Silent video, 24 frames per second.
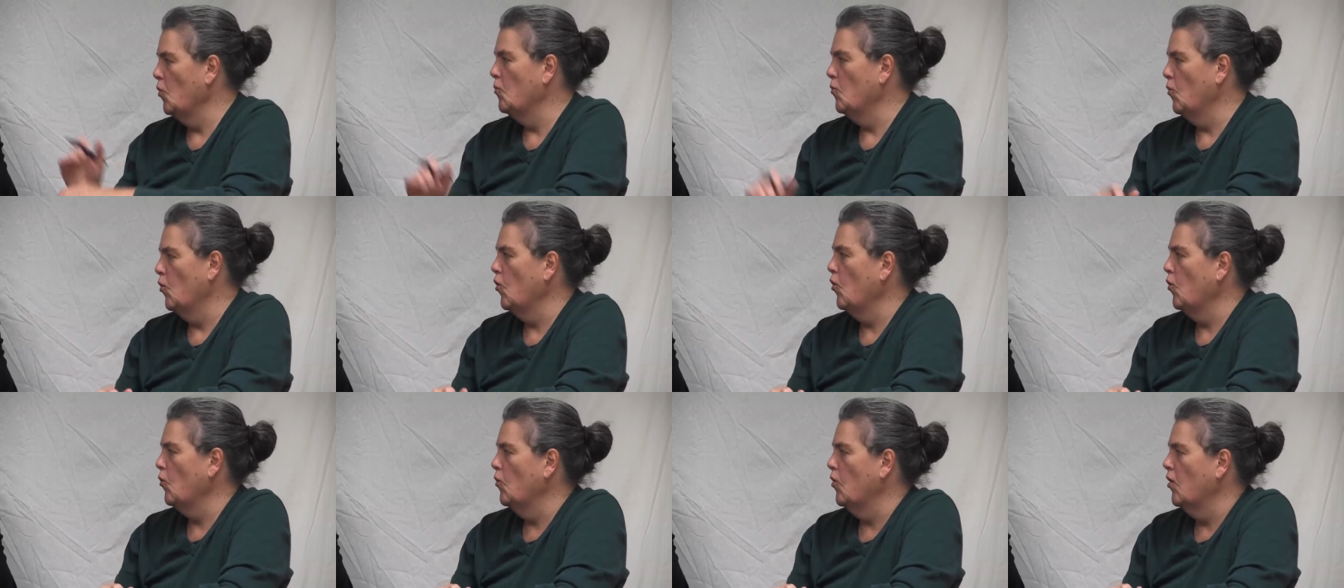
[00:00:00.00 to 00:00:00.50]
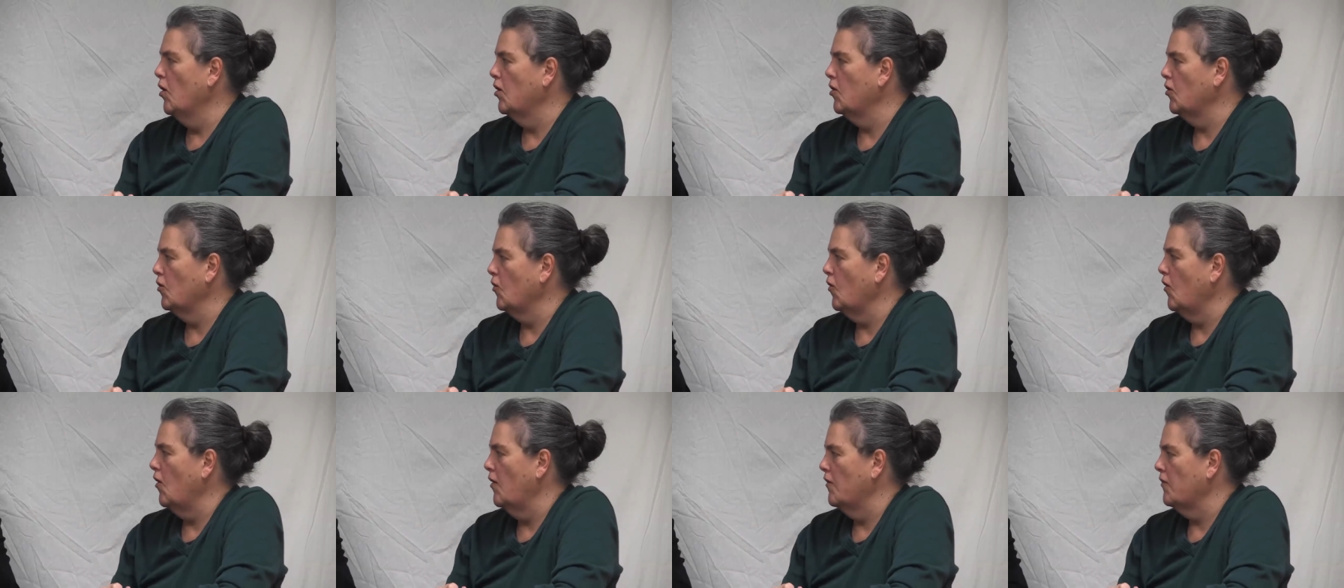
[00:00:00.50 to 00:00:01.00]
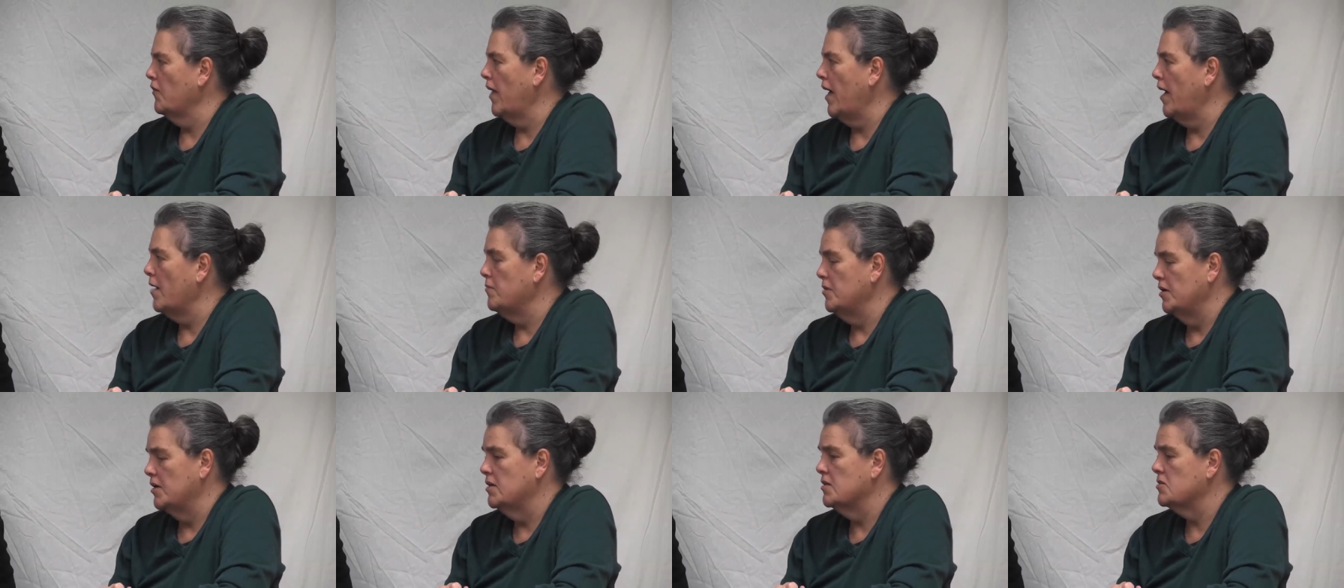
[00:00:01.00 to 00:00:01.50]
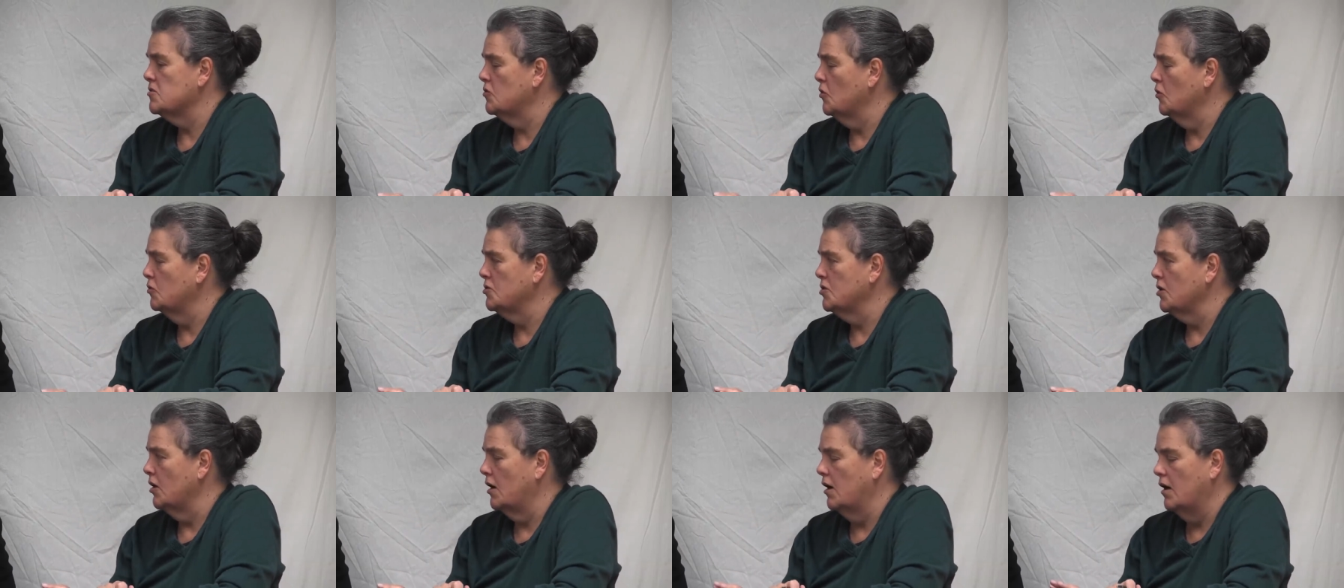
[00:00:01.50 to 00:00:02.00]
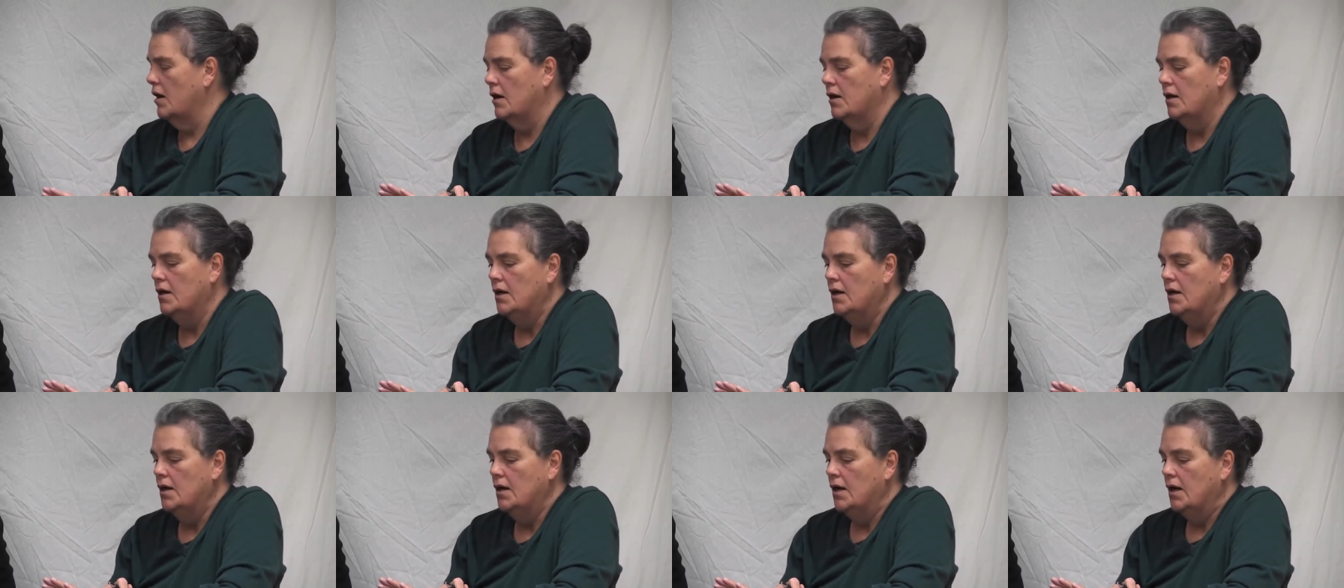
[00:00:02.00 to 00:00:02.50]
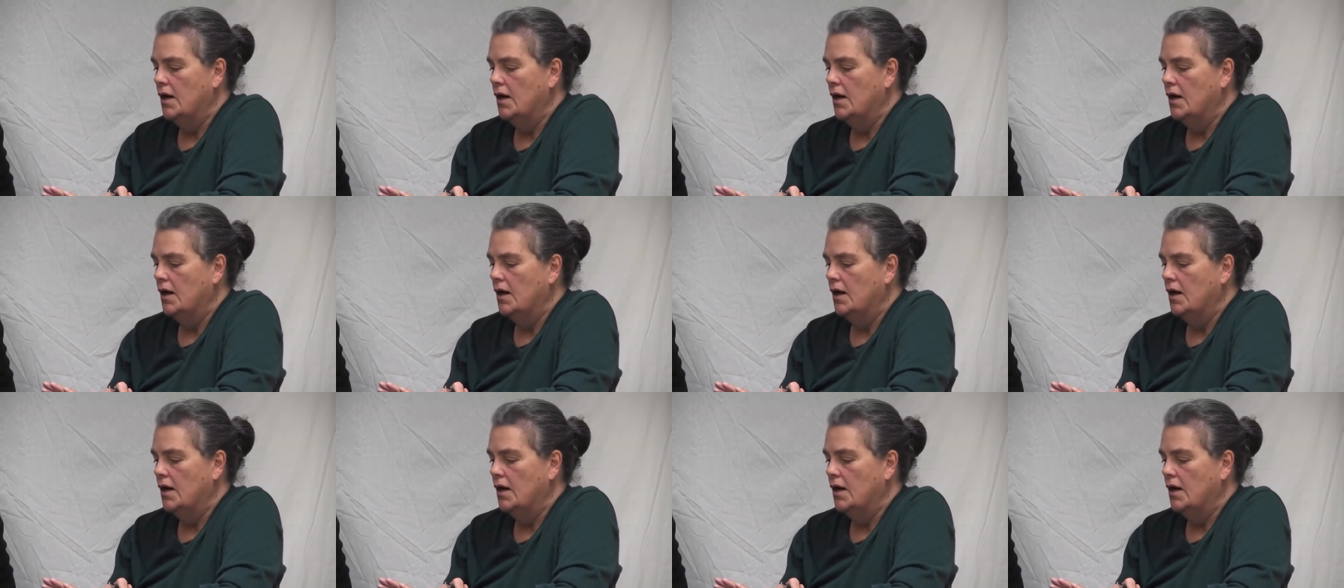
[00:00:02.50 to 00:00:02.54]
more work along that, because those are